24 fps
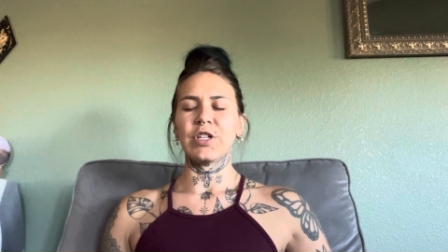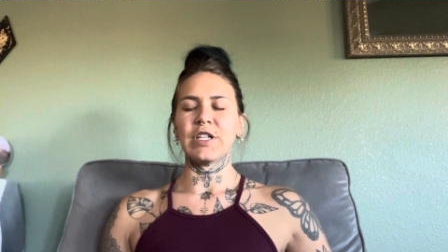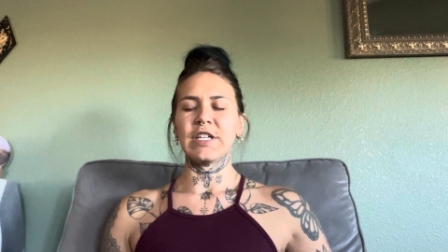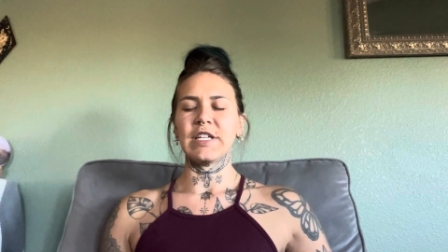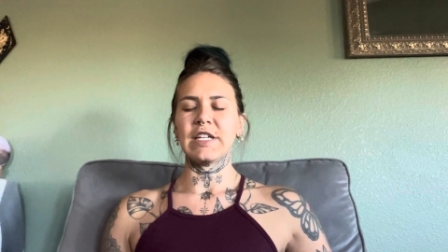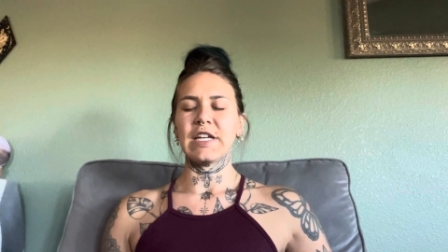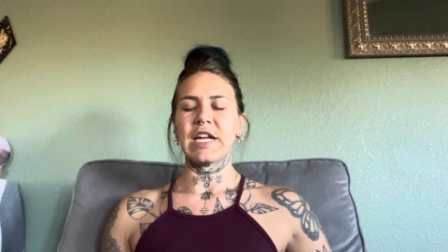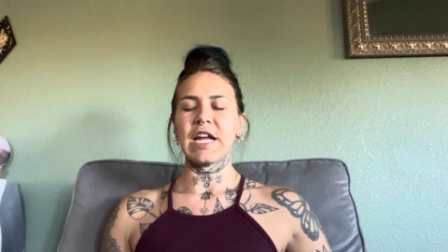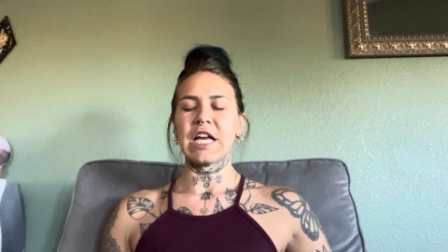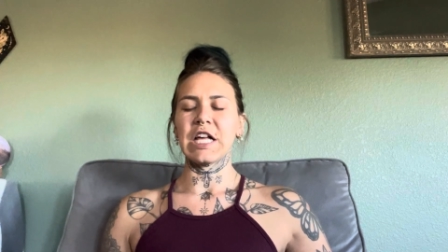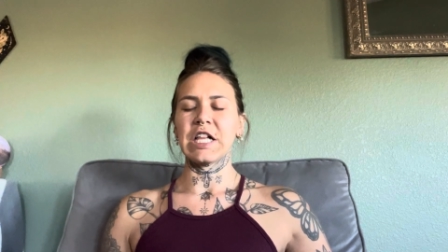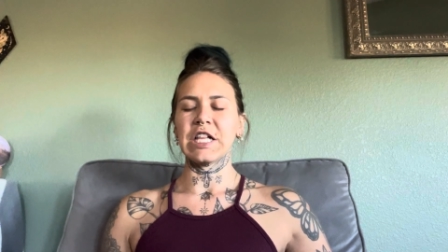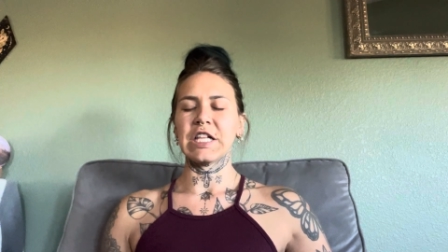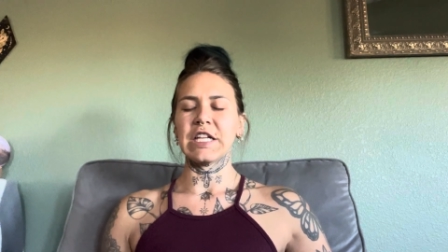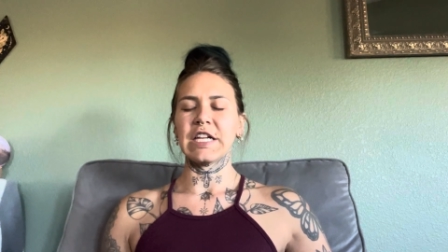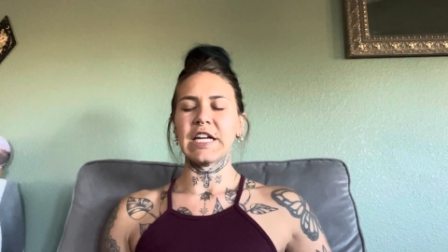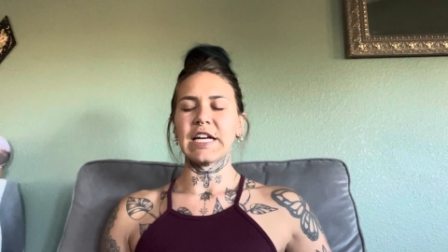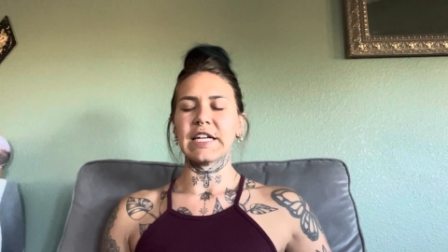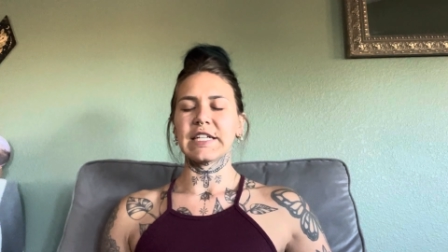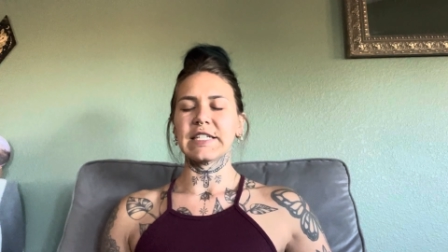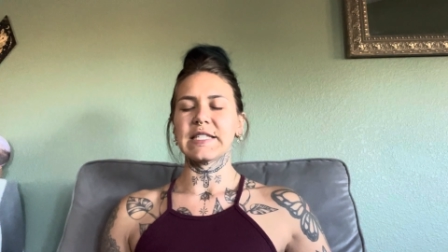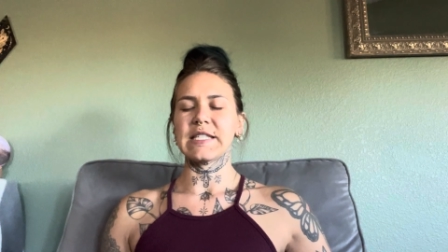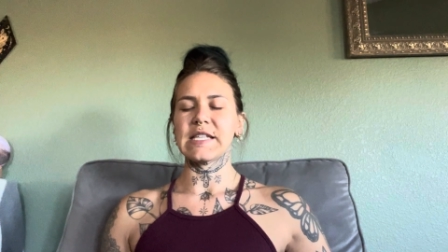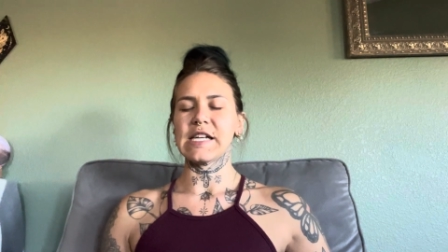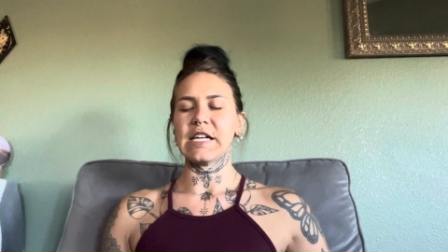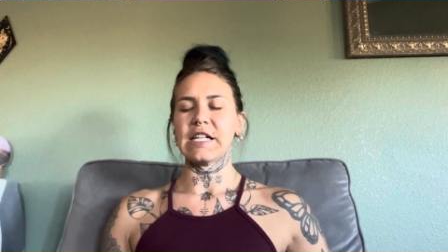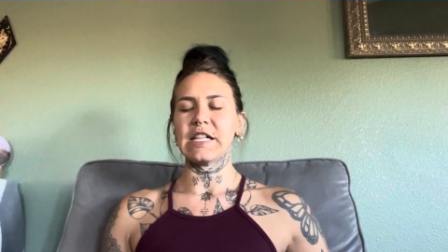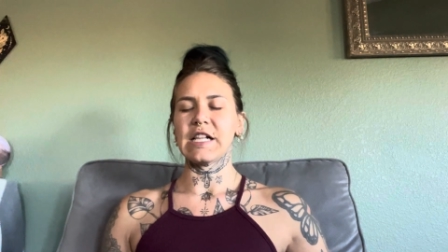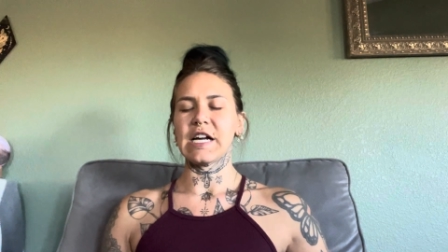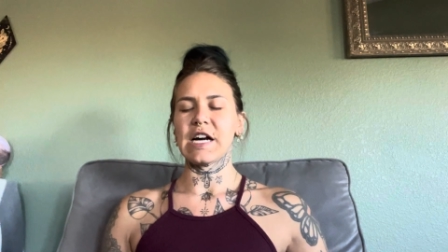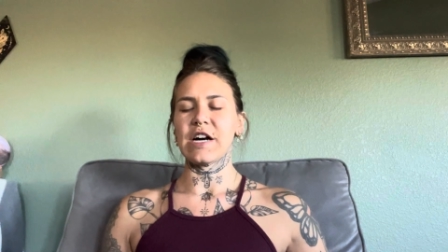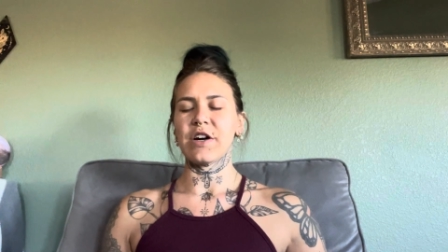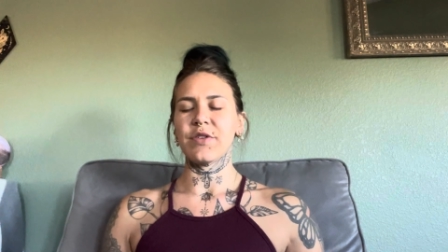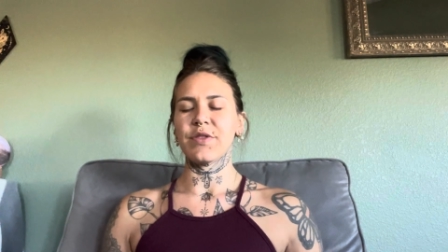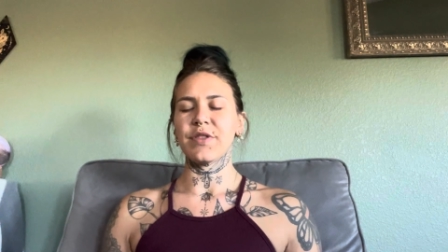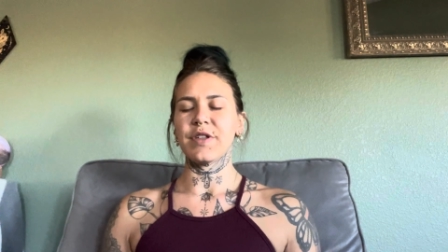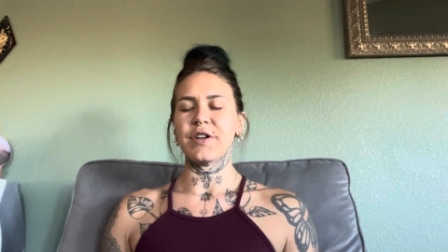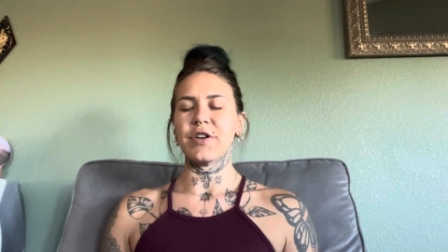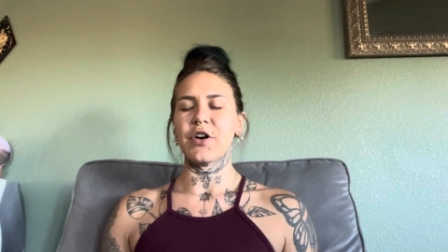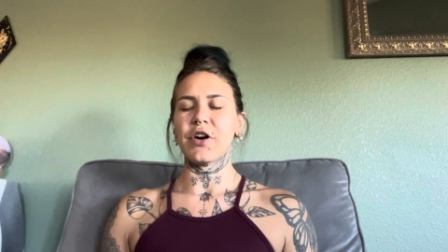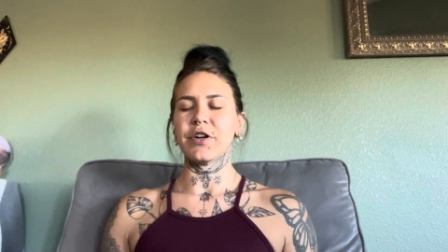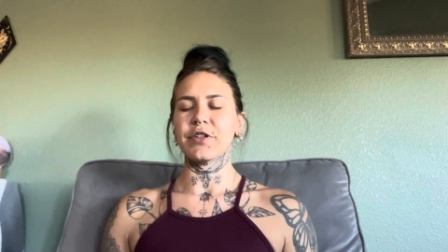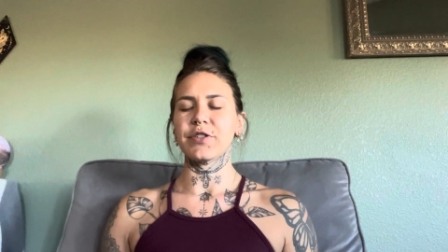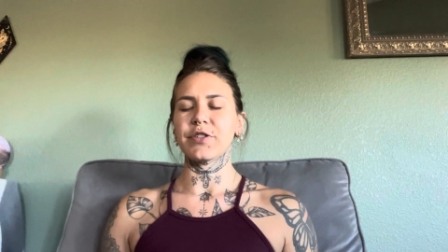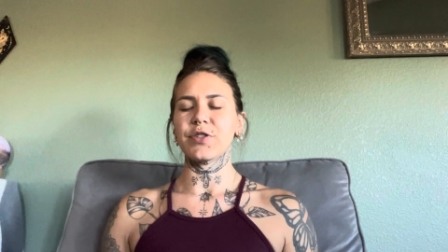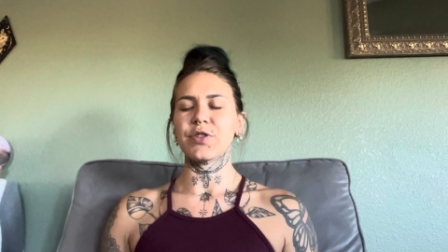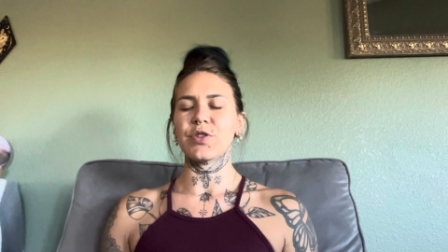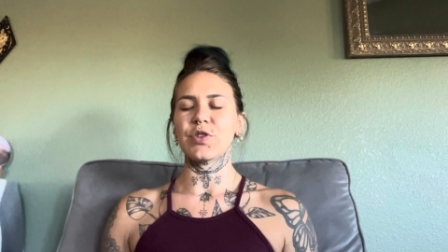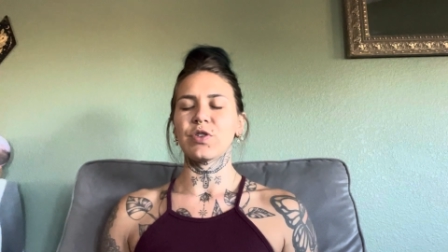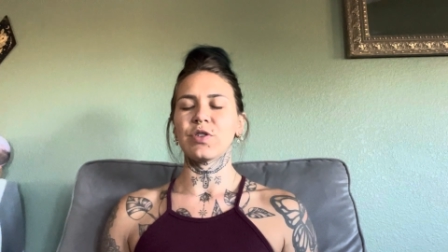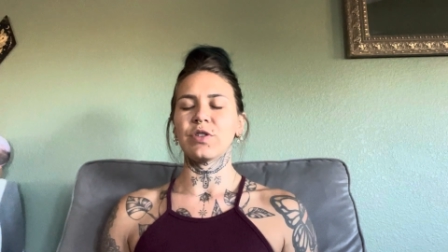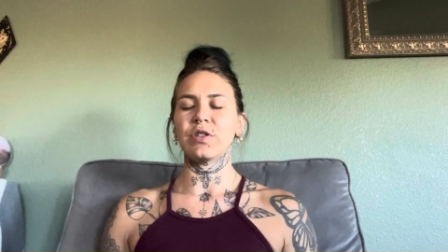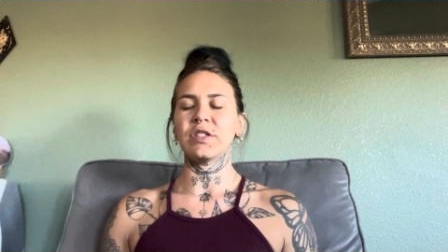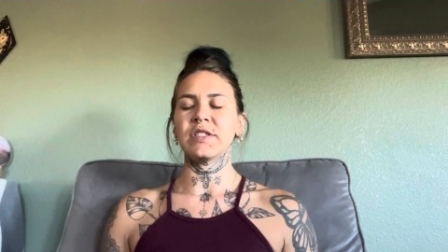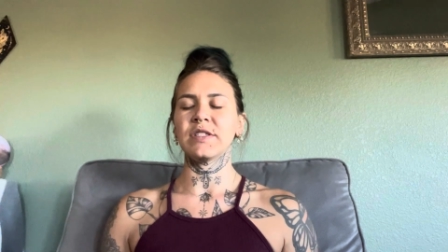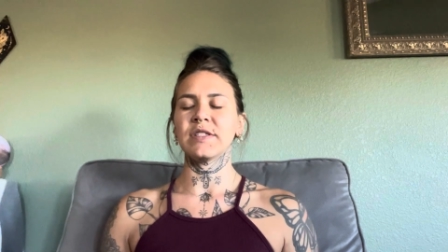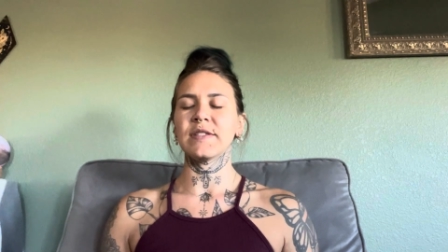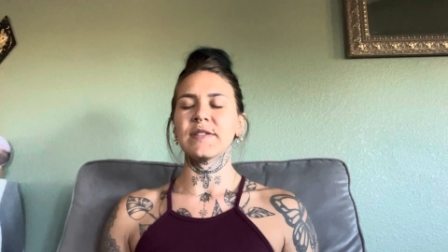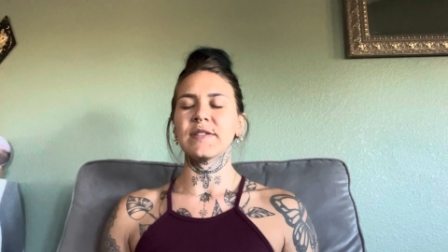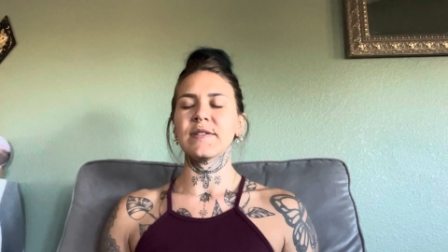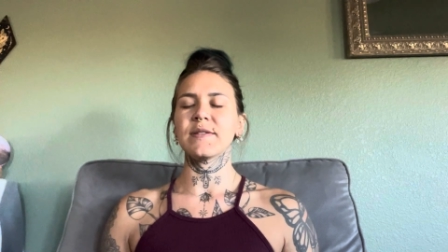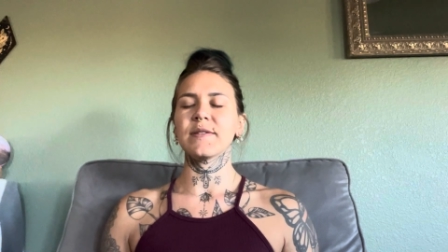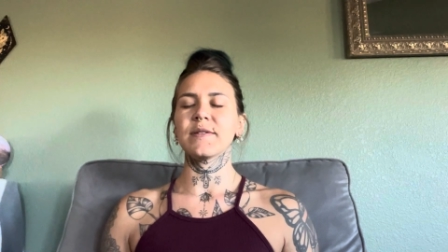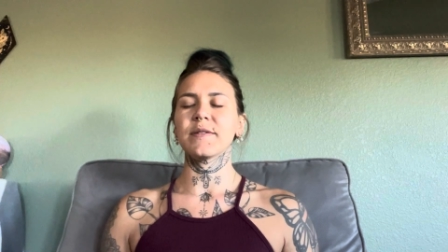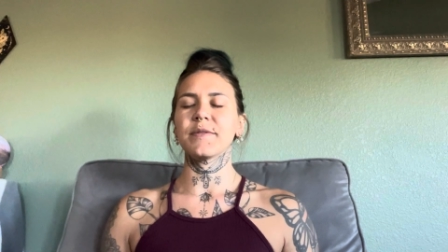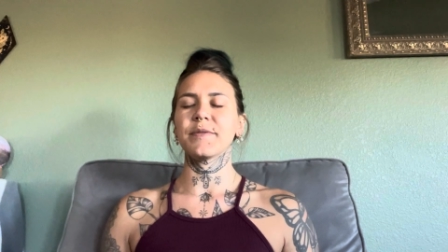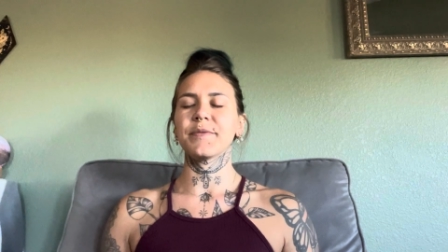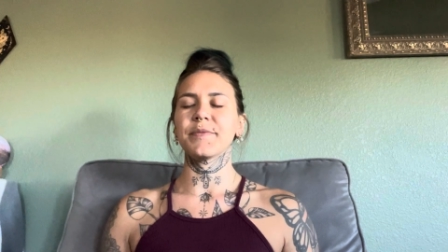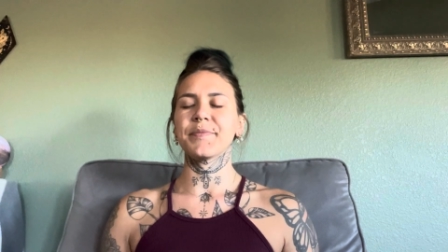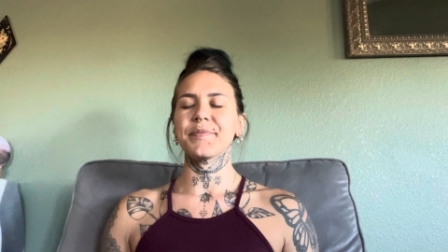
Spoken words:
inhale and exhale out the nostrils.